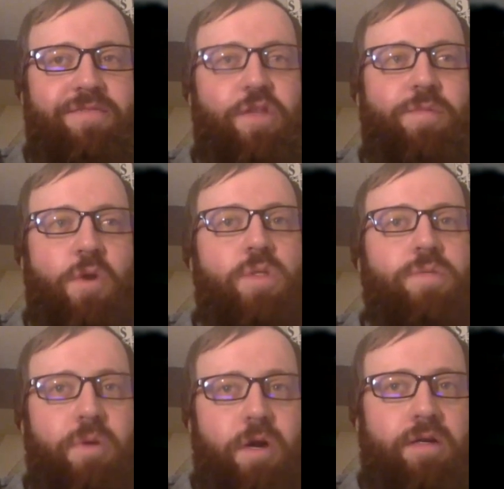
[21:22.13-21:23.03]
for the
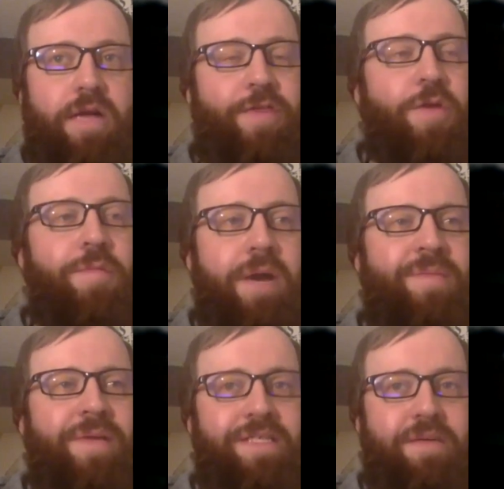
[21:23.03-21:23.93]
most part, and there
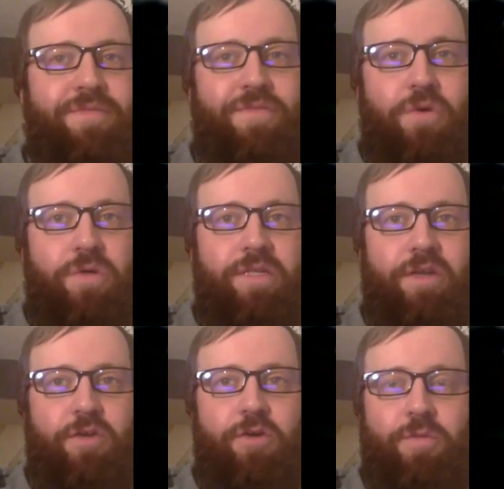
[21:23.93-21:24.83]
might be some folks
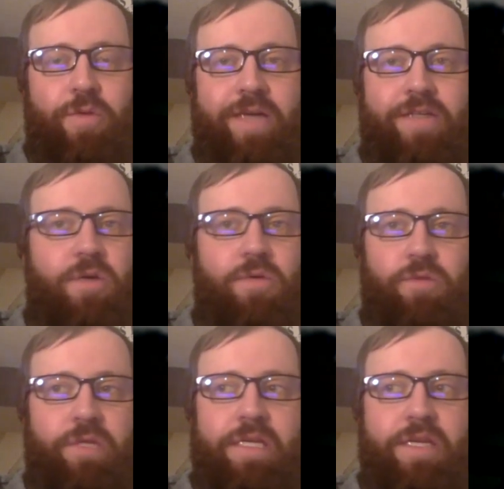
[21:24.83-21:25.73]
in our group who I don't
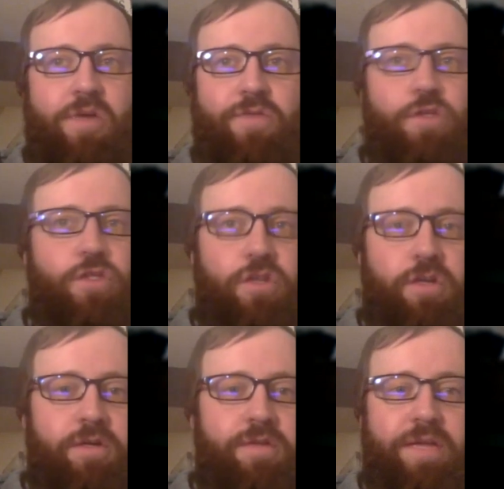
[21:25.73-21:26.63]
really know for
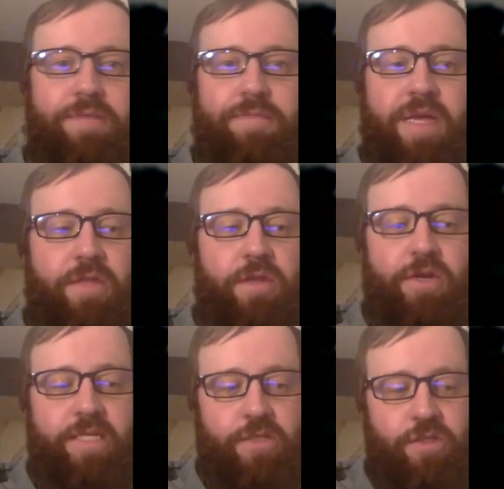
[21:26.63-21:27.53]
sure that maybe their
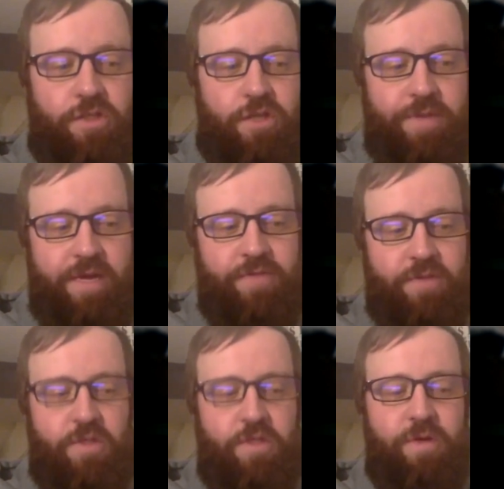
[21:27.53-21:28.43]
intentions are bad.
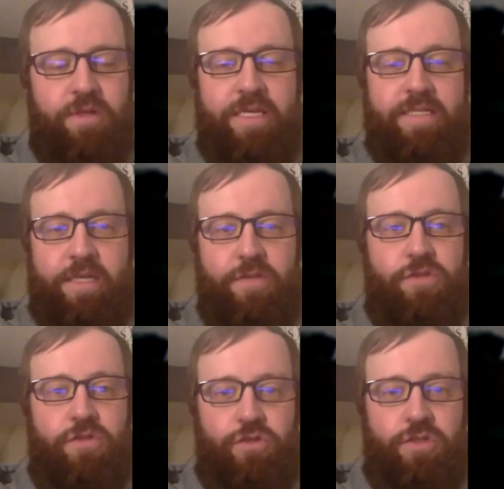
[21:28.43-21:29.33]
For the most part, the
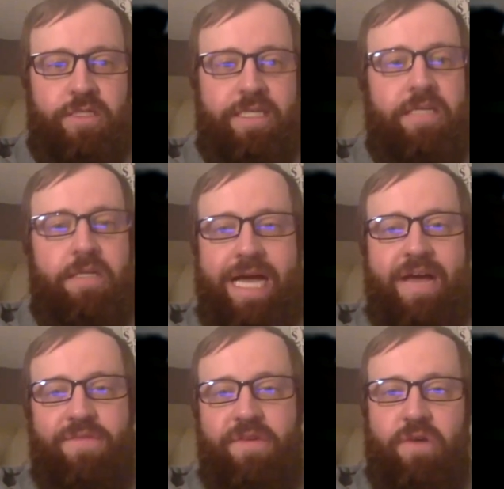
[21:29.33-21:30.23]
intentions are just to get a
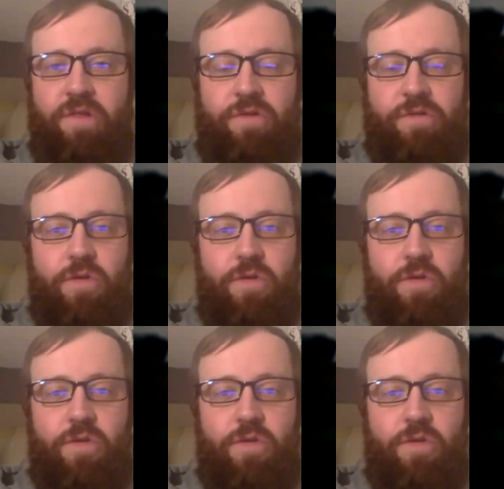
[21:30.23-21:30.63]
laugh out of others.